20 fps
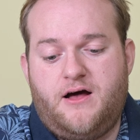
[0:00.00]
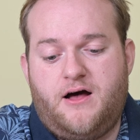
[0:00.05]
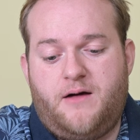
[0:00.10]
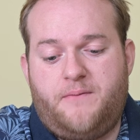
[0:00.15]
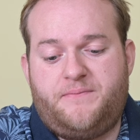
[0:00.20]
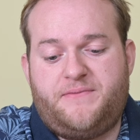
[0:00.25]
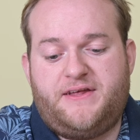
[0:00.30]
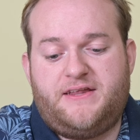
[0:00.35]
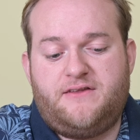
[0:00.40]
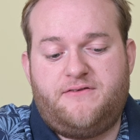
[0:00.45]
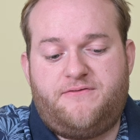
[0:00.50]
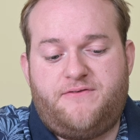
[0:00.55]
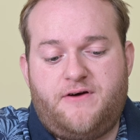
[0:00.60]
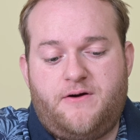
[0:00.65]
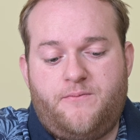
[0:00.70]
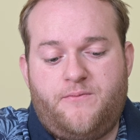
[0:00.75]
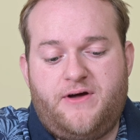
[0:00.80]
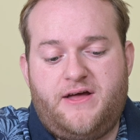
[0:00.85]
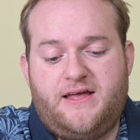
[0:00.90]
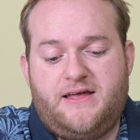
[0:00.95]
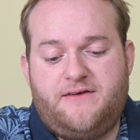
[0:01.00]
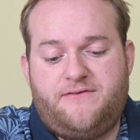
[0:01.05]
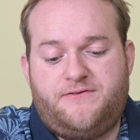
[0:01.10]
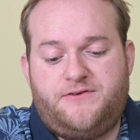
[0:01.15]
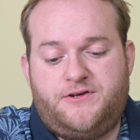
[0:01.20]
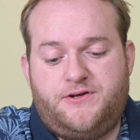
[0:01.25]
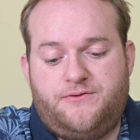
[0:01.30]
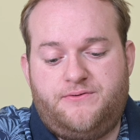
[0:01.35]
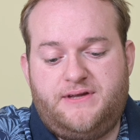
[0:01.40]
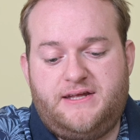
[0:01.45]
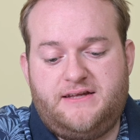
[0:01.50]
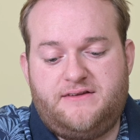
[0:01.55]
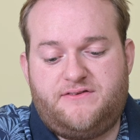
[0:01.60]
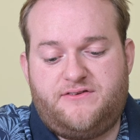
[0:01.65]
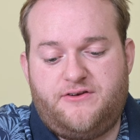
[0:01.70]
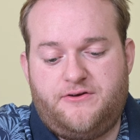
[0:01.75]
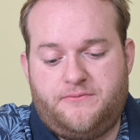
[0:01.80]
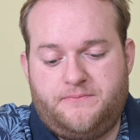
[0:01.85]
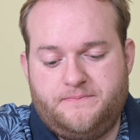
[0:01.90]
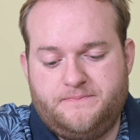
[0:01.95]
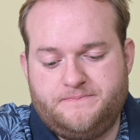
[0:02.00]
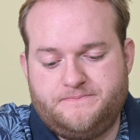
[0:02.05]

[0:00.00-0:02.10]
update the firmware if you need to.